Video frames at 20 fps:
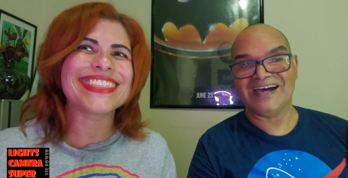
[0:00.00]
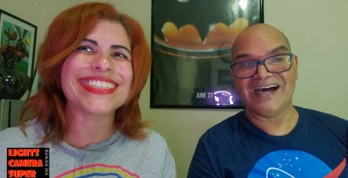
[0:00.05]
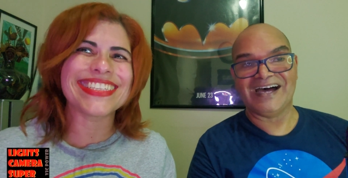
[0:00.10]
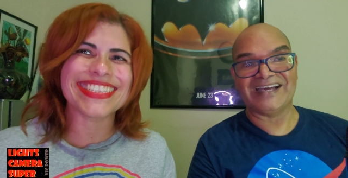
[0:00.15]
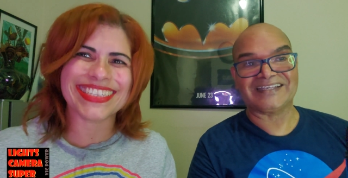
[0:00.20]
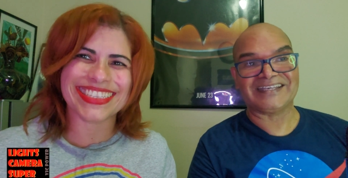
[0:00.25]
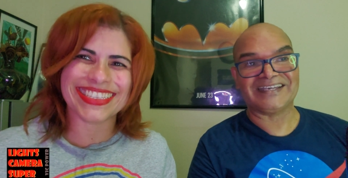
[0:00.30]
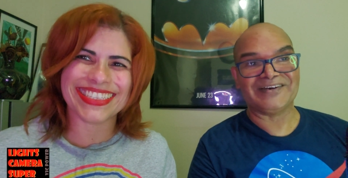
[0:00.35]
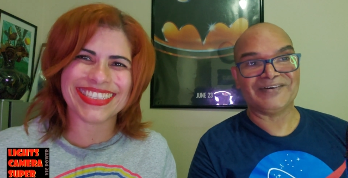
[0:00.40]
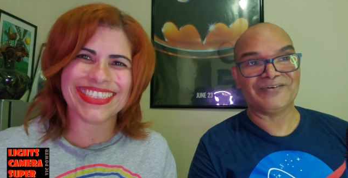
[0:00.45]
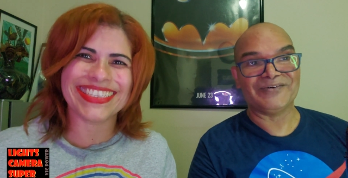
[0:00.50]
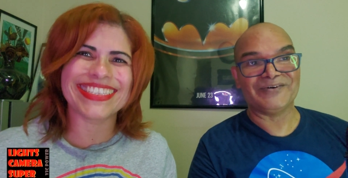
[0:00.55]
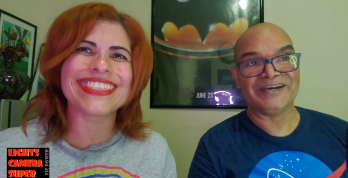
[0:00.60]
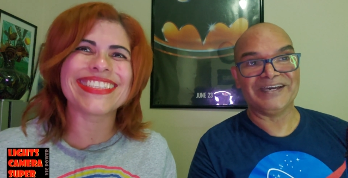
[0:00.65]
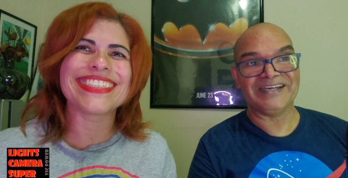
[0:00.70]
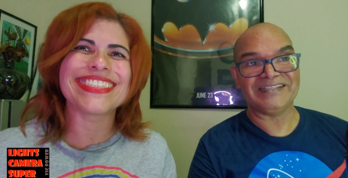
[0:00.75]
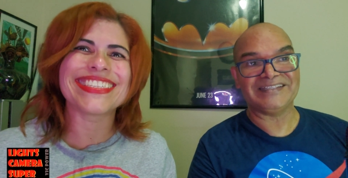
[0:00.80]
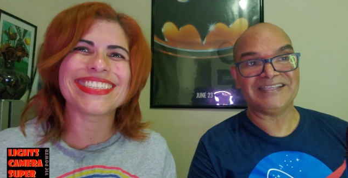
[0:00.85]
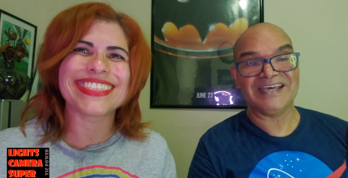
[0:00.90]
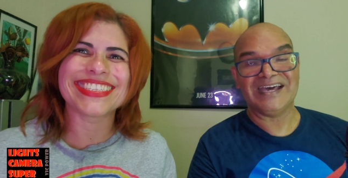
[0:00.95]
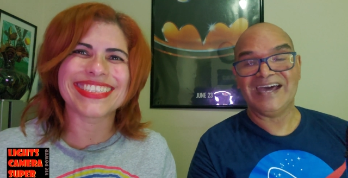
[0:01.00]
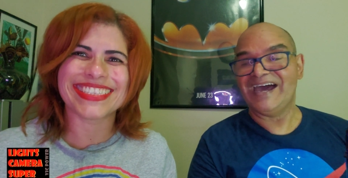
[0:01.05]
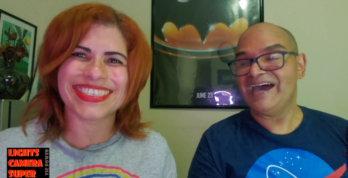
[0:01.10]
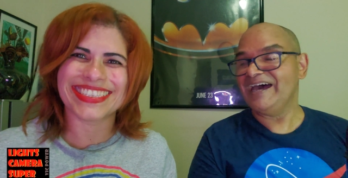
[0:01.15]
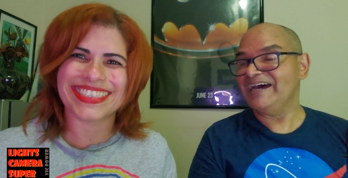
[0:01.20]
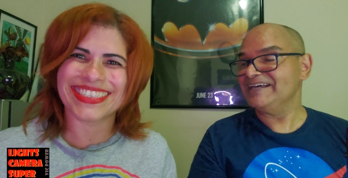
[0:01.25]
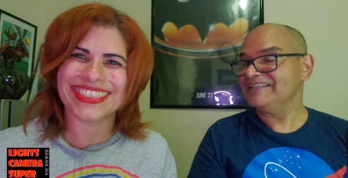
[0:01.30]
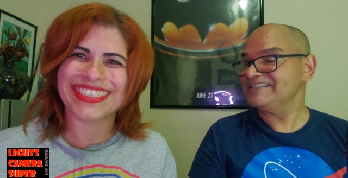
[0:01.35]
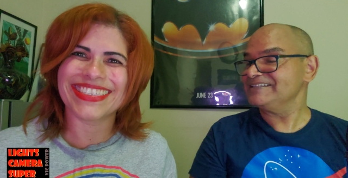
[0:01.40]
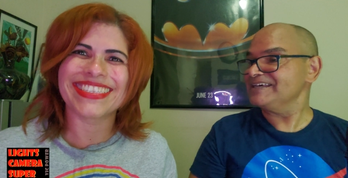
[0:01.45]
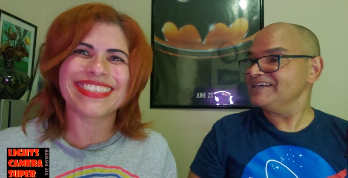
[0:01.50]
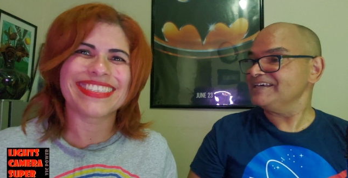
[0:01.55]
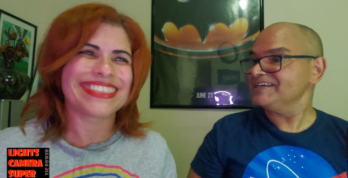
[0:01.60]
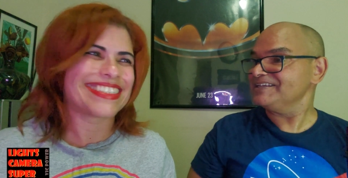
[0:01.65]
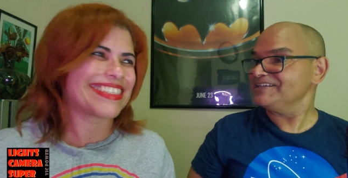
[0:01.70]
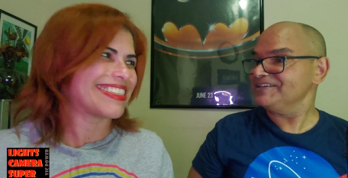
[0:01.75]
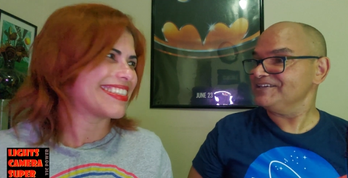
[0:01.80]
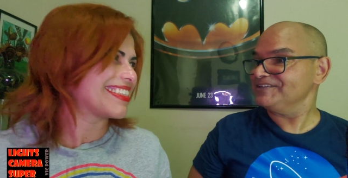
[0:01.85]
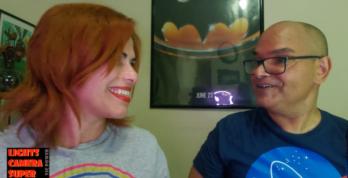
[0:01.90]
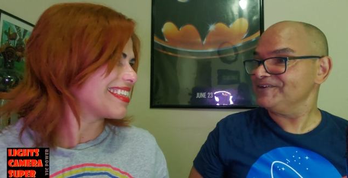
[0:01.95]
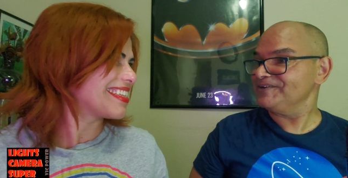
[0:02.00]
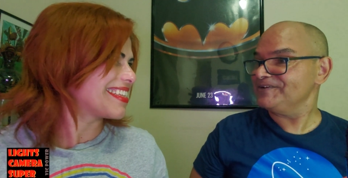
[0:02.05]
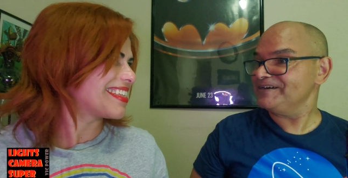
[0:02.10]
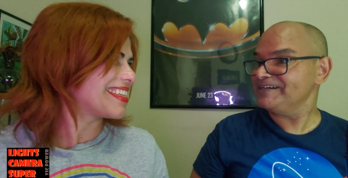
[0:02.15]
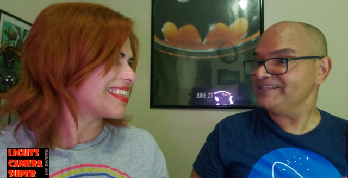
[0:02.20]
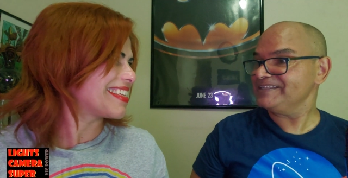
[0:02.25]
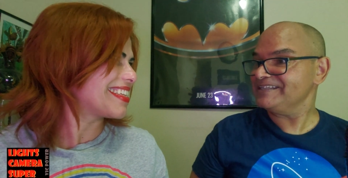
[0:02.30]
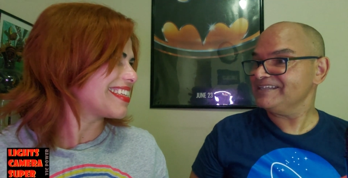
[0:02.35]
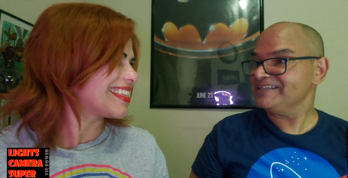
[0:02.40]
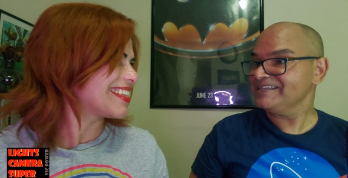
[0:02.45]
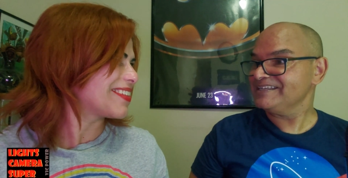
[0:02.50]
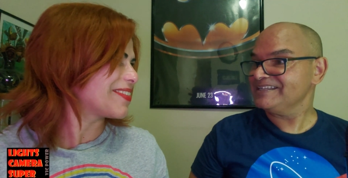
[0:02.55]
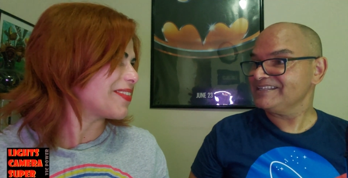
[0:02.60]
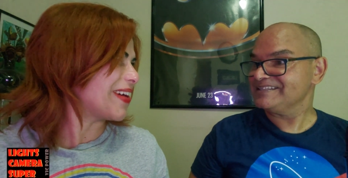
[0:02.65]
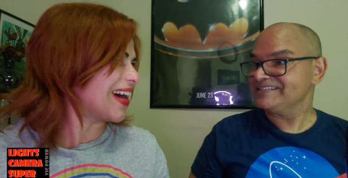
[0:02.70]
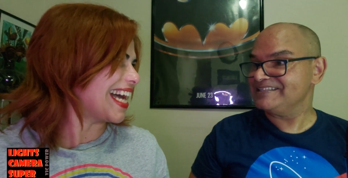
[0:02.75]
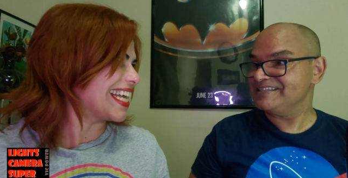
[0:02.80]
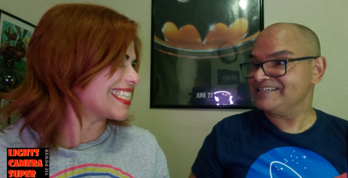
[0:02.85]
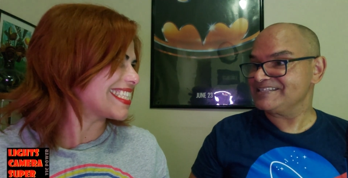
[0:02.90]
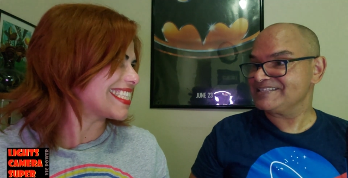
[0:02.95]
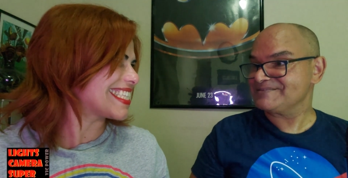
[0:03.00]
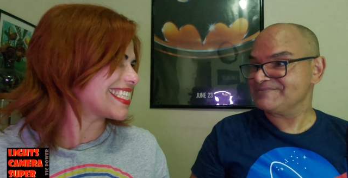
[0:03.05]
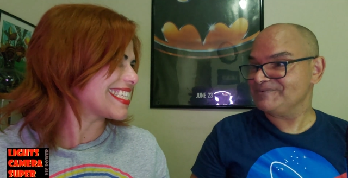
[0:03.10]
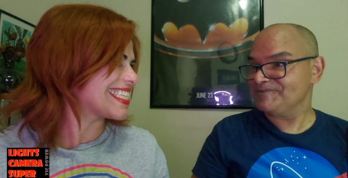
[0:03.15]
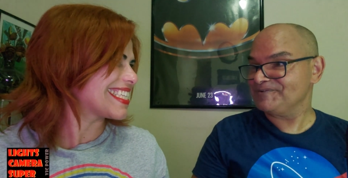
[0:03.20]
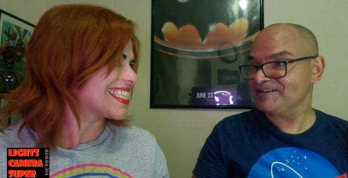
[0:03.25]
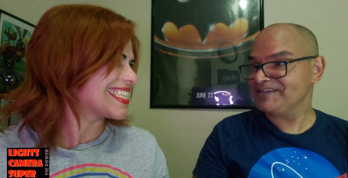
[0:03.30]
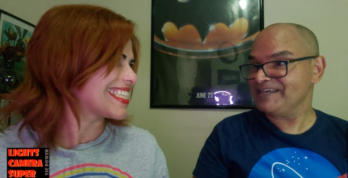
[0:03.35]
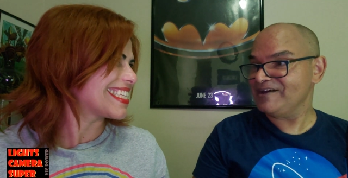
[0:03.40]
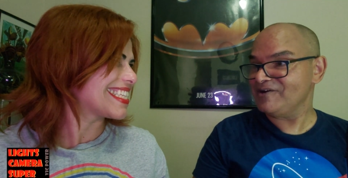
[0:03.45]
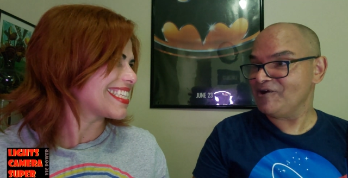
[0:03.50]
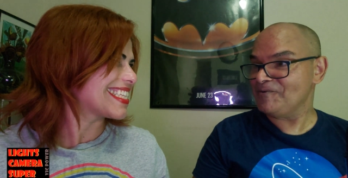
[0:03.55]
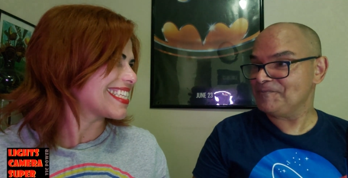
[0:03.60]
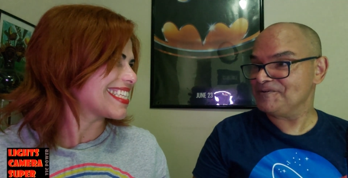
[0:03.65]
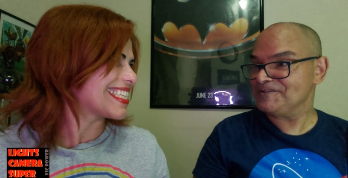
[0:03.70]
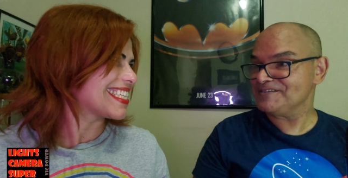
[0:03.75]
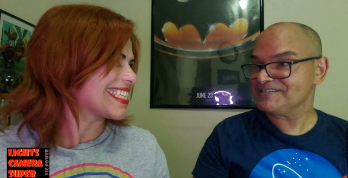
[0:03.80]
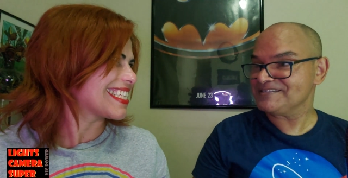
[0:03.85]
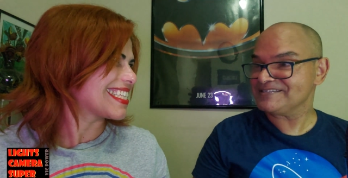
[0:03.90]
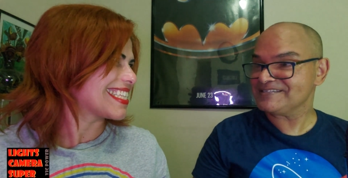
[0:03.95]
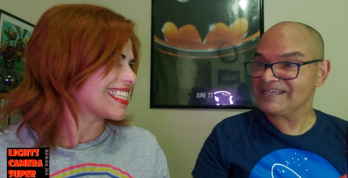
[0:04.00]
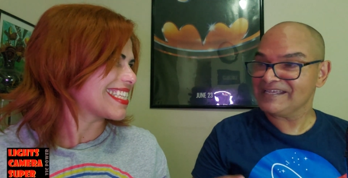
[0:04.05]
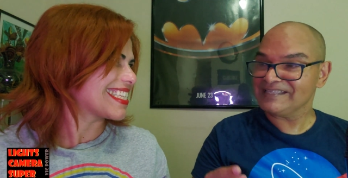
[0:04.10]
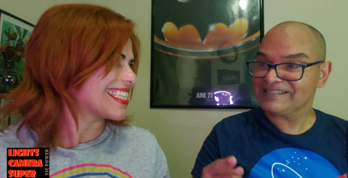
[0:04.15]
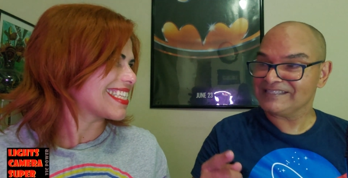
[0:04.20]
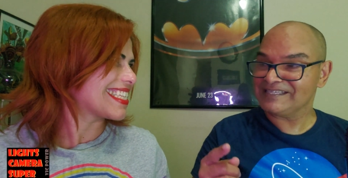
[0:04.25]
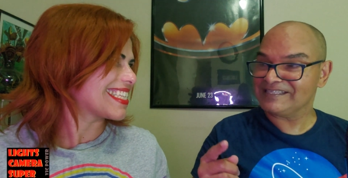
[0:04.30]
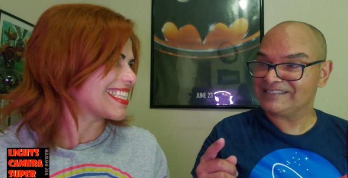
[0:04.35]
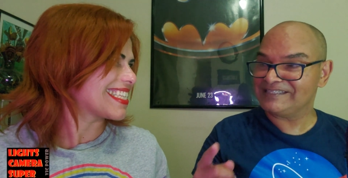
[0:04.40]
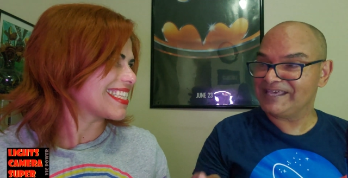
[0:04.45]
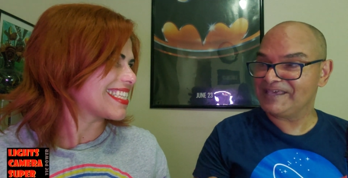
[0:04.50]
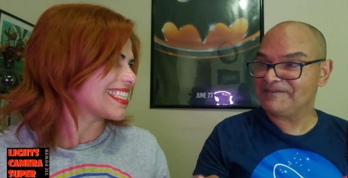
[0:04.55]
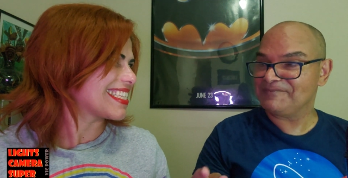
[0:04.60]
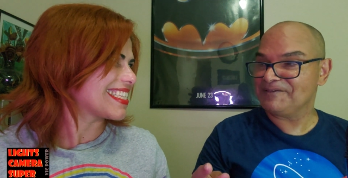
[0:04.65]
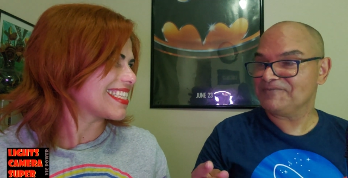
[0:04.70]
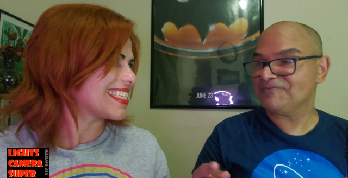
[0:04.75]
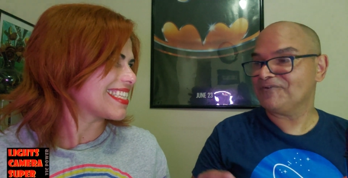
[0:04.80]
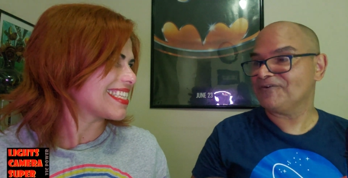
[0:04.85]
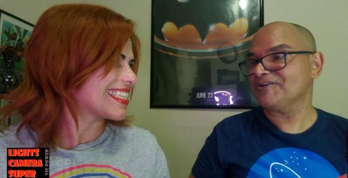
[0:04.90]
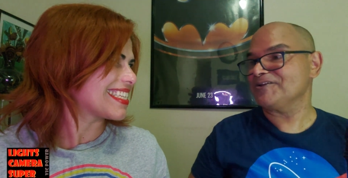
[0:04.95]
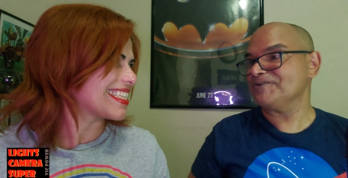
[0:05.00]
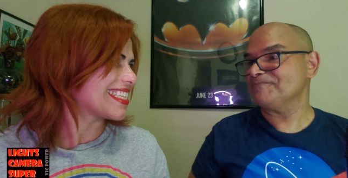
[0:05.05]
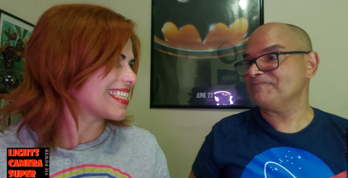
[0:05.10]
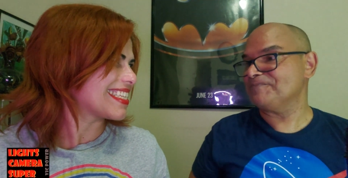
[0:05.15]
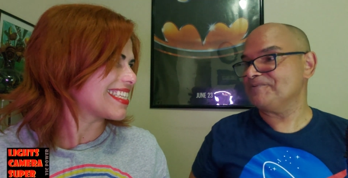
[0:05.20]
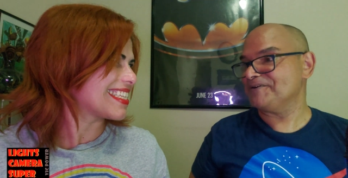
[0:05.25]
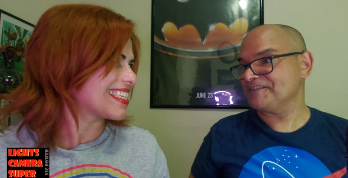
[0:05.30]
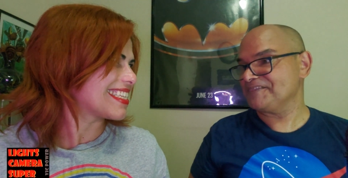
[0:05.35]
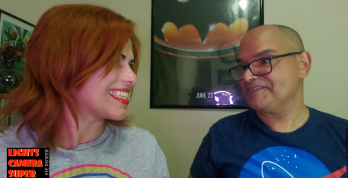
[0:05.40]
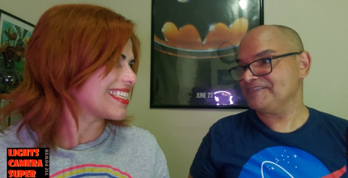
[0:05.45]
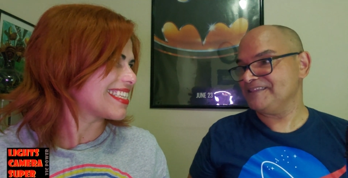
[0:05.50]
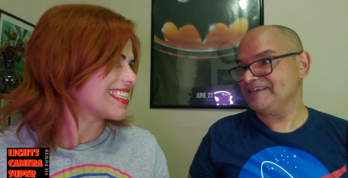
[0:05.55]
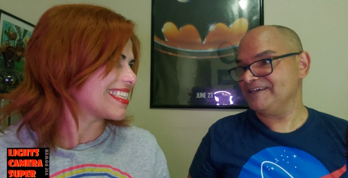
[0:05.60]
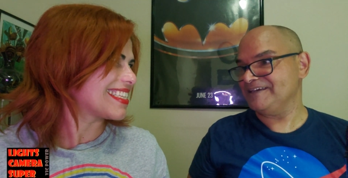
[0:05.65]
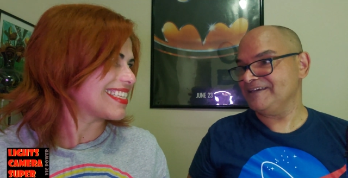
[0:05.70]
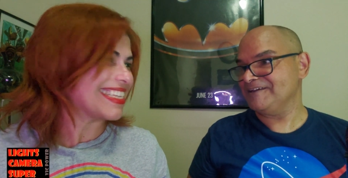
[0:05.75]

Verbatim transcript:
Speaker 1: I can't wait. And you know what? What? This movie opens the day before your birthday.